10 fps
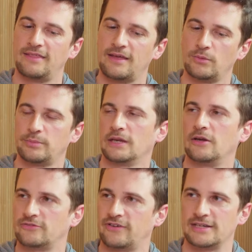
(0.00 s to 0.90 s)
they will be a
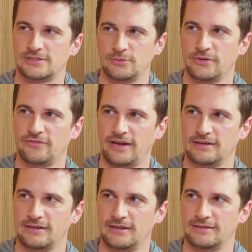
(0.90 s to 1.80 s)
lot faster with
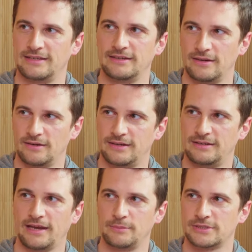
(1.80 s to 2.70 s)
Final Cut. In, yeah, sure.
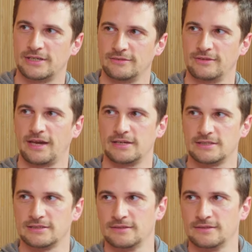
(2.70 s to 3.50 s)
In 90% Whatever you can do cases.